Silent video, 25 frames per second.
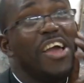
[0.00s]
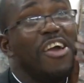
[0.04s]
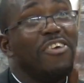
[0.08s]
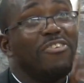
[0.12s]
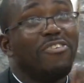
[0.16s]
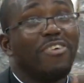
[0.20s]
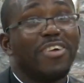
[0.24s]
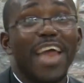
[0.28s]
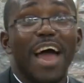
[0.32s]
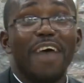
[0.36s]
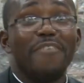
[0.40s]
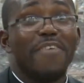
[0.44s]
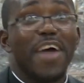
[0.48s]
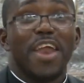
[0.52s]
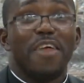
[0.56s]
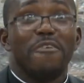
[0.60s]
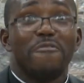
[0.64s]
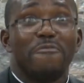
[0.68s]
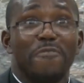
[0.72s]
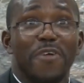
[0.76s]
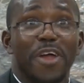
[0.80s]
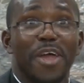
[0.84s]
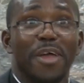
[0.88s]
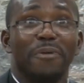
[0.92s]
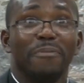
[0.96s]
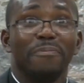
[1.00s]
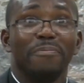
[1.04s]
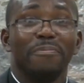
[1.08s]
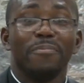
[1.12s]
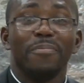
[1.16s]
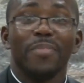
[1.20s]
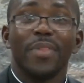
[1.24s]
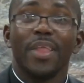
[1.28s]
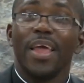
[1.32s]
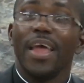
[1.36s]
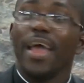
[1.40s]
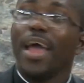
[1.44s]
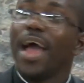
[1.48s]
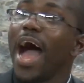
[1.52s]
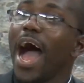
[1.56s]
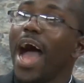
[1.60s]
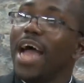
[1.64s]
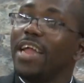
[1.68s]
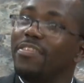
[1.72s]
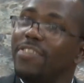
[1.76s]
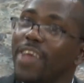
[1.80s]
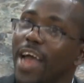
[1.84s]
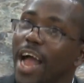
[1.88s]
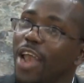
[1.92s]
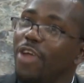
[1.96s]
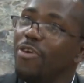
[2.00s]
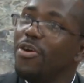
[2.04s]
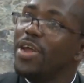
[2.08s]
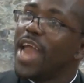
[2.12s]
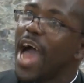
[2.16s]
So they are very free. I tell you,